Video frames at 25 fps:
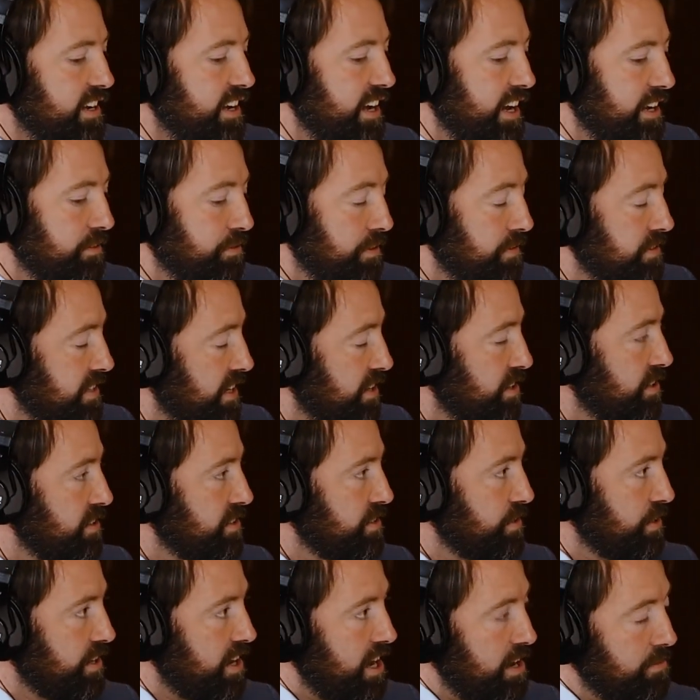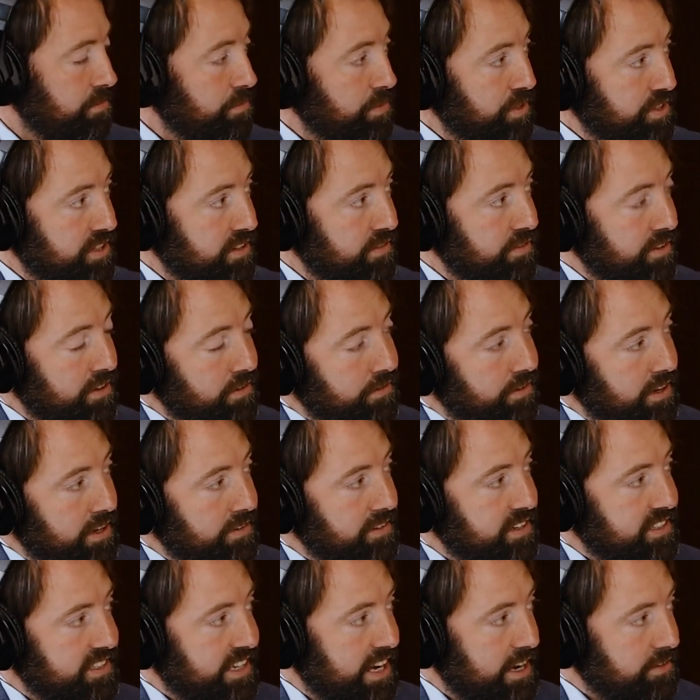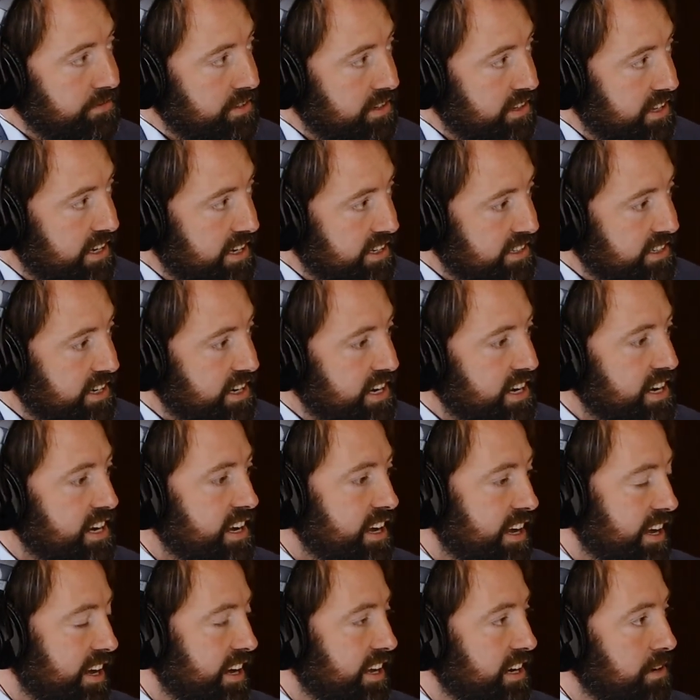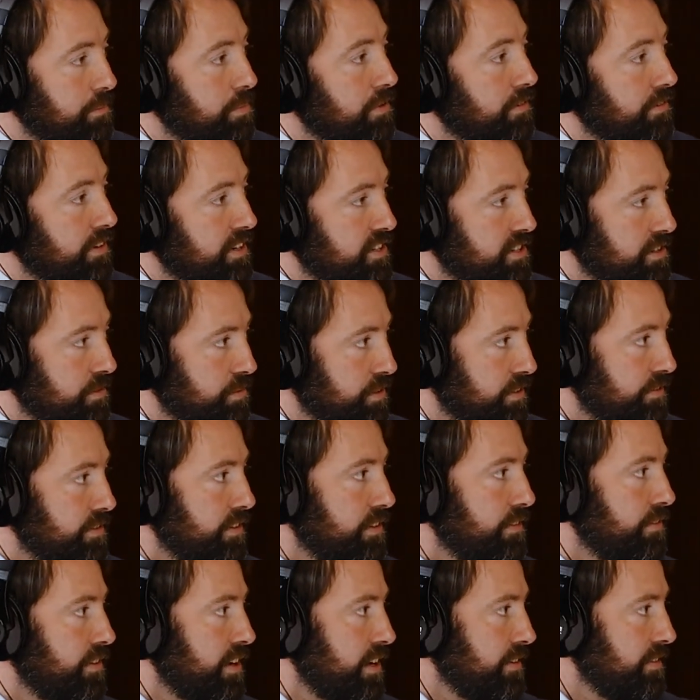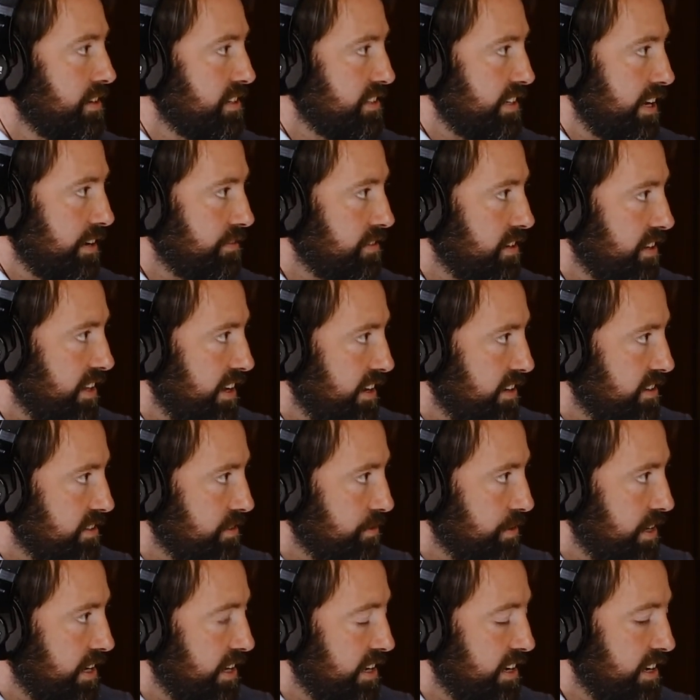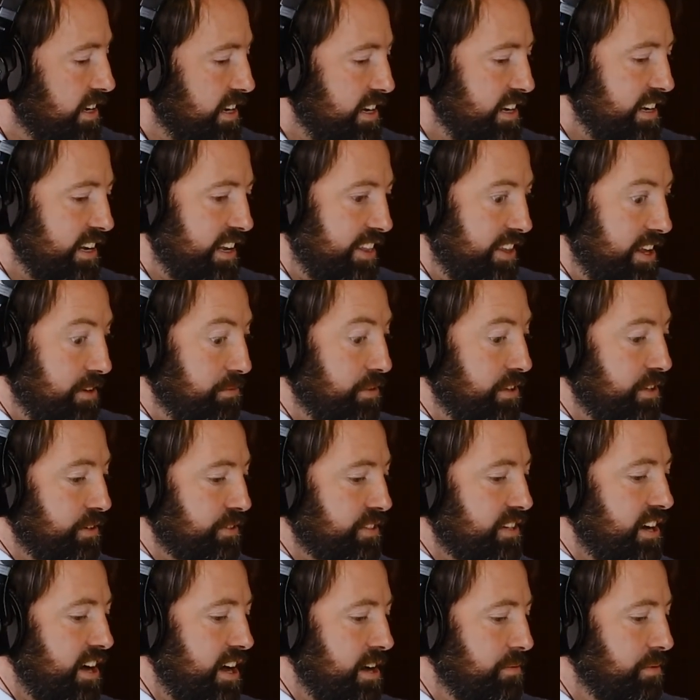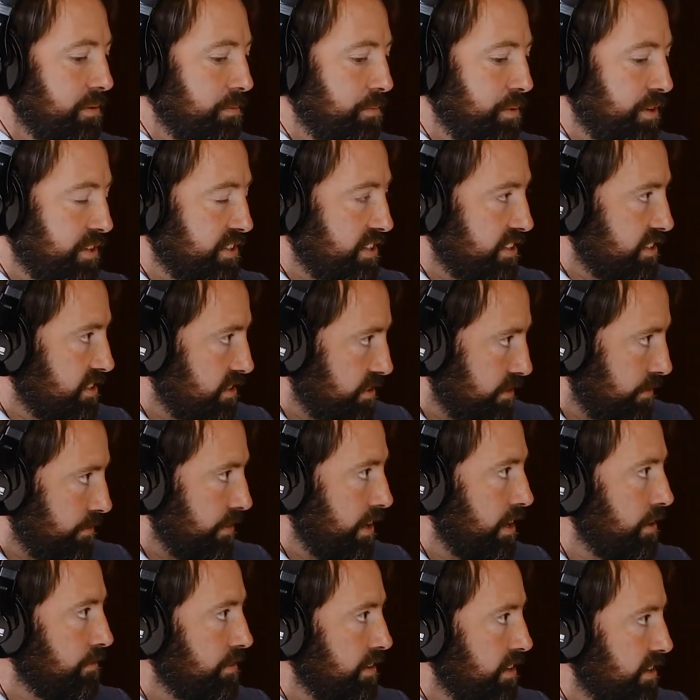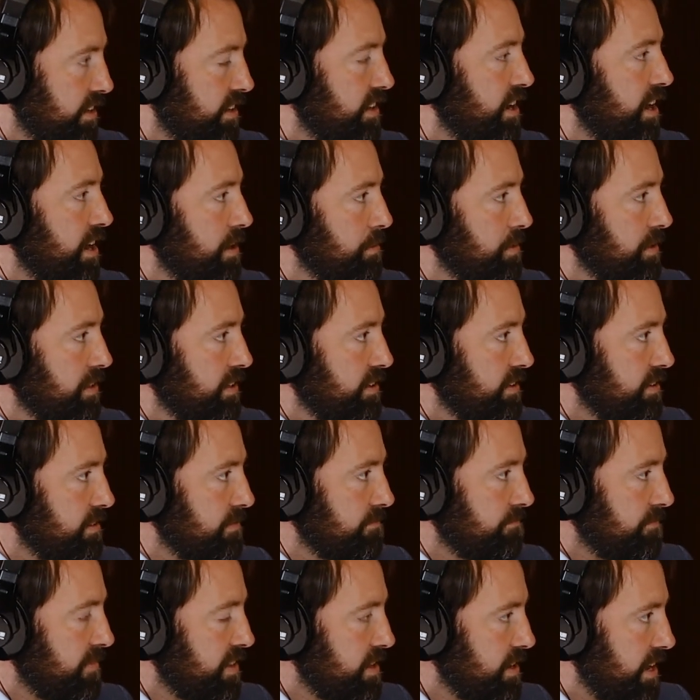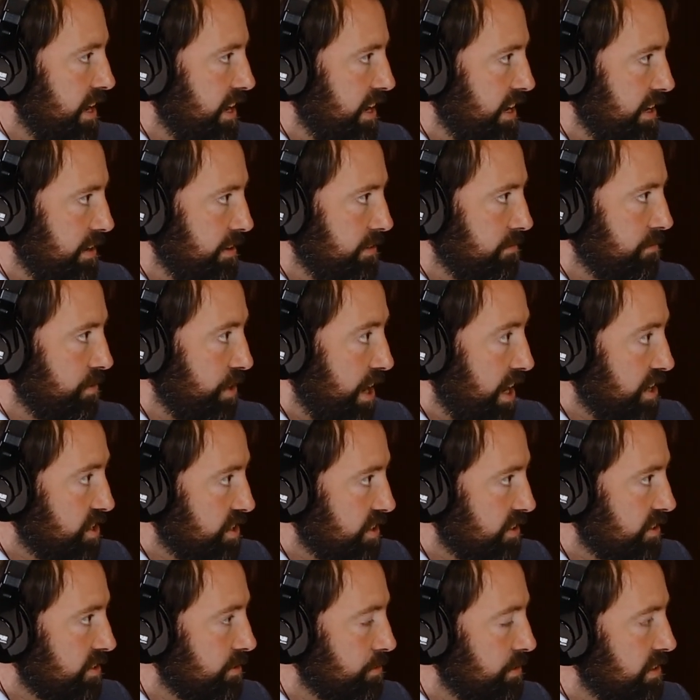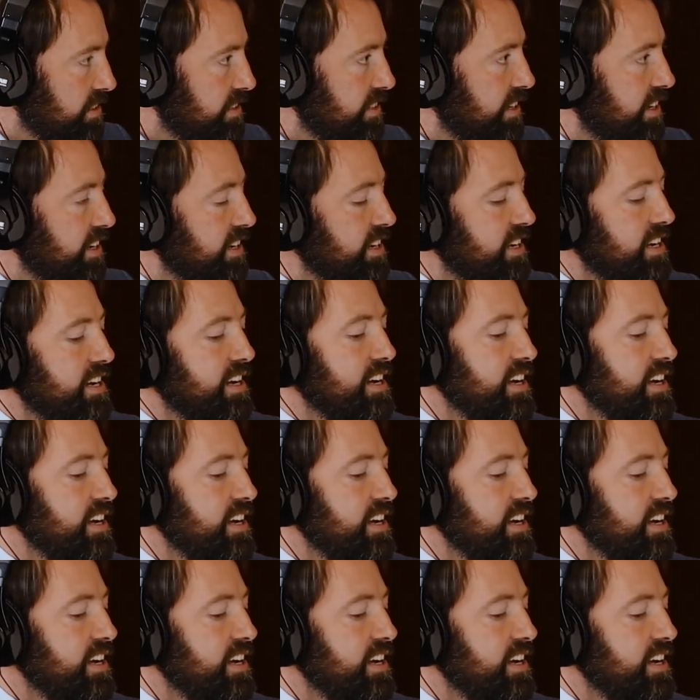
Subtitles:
And we've set also a carbon budget for the 5 years after that, and a provisional one for the 5 years after that as well. And then with those carbon budgets, those 5-year carbon rations, we'll say,